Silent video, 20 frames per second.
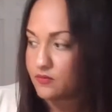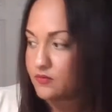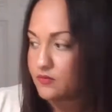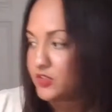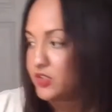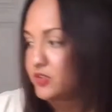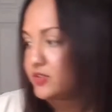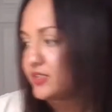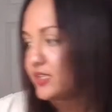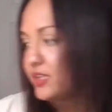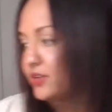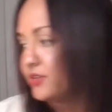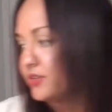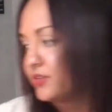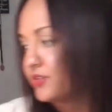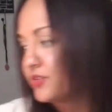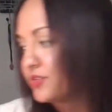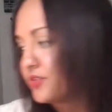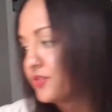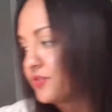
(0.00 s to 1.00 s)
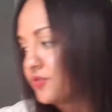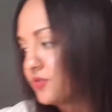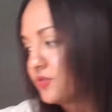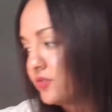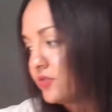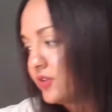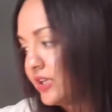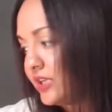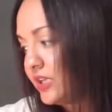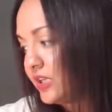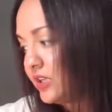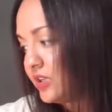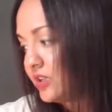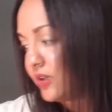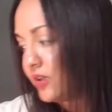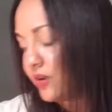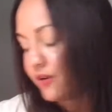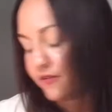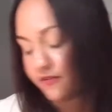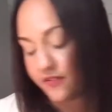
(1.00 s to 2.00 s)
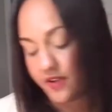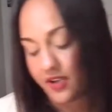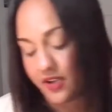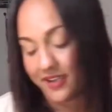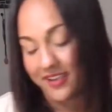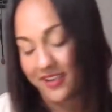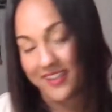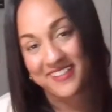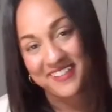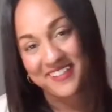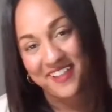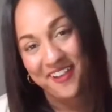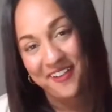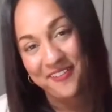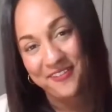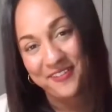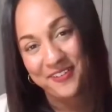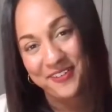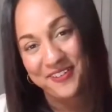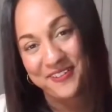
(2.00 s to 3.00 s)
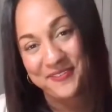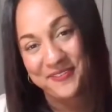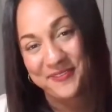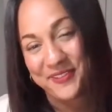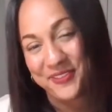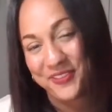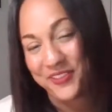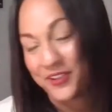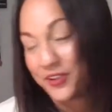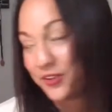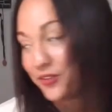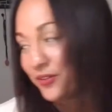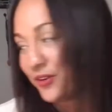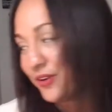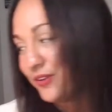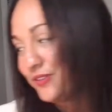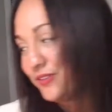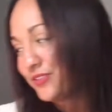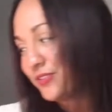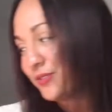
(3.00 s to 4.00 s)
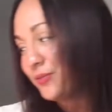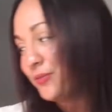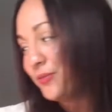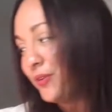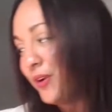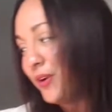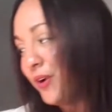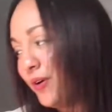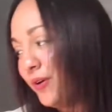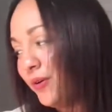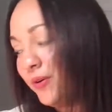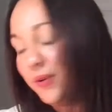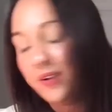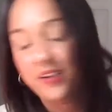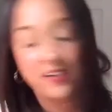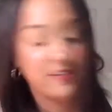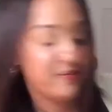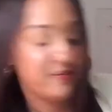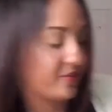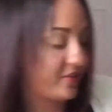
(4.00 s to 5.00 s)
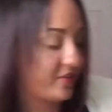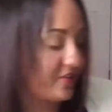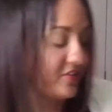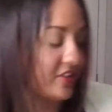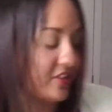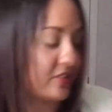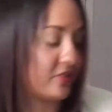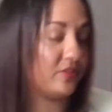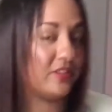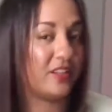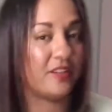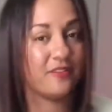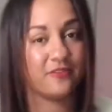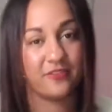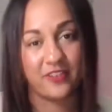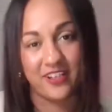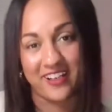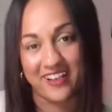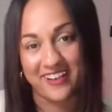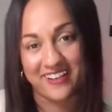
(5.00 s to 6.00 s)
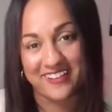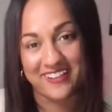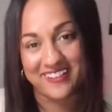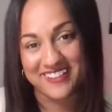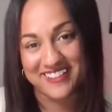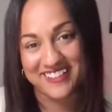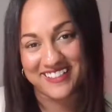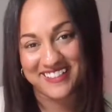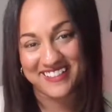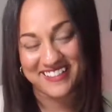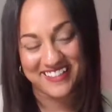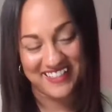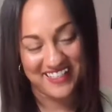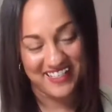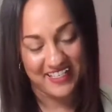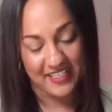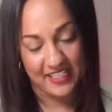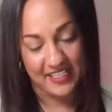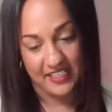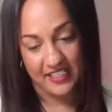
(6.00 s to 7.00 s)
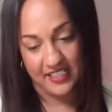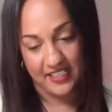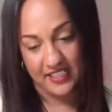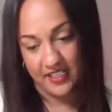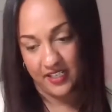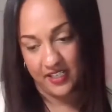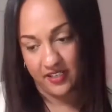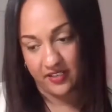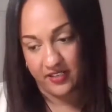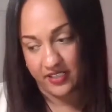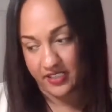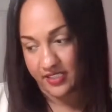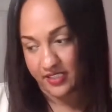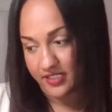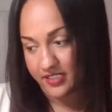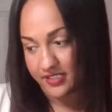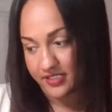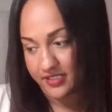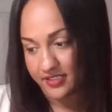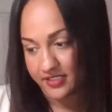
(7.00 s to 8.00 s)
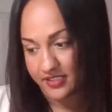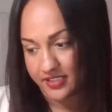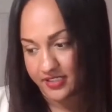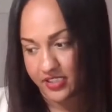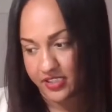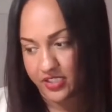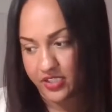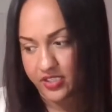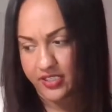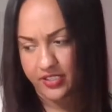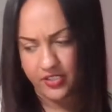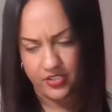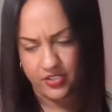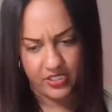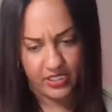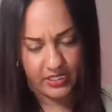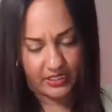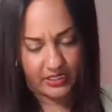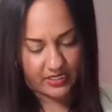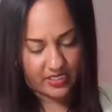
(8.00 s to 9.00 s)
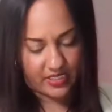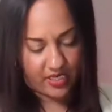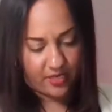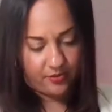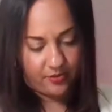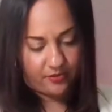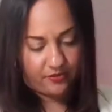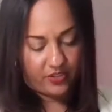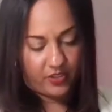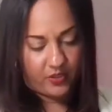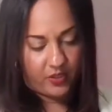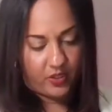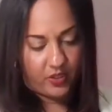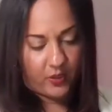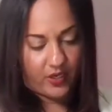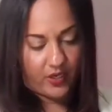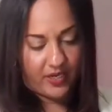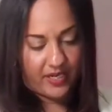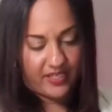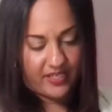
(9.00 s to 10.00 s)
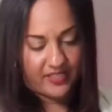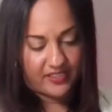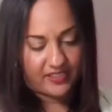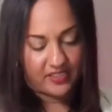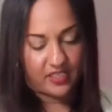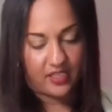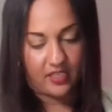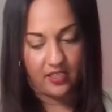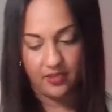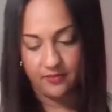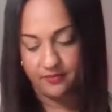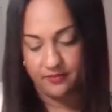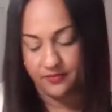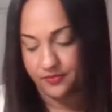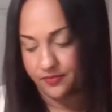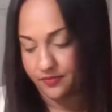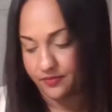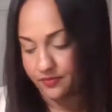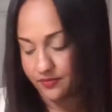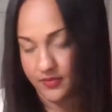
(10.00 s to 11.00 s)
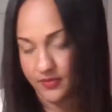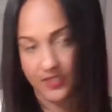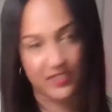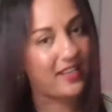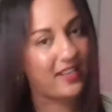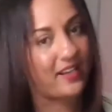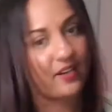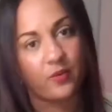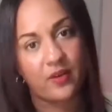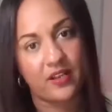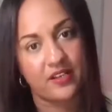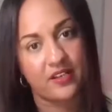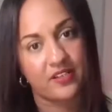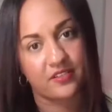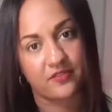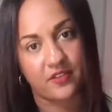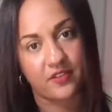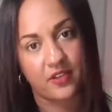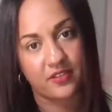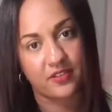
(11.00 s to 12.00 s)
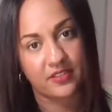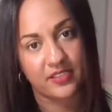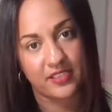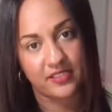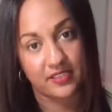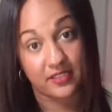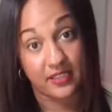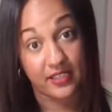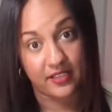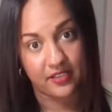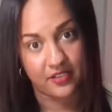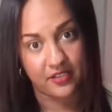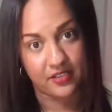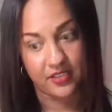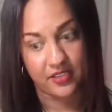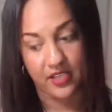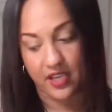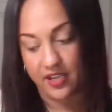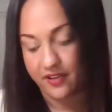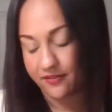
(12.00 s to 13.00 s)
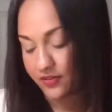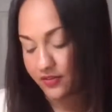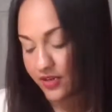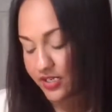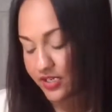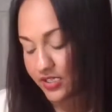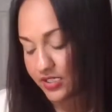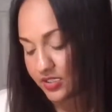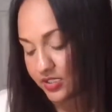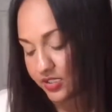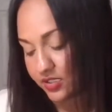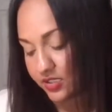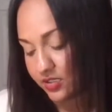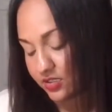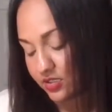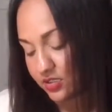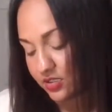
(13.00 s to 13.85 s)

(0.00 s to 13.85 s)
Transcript: to tell your story, clarifying as ever with the Crow Tarot for the general love readings. All right, guys, it's a good energy on the table for you, Aquarius. It's kind of why I just felt the need to, like, dive right in here.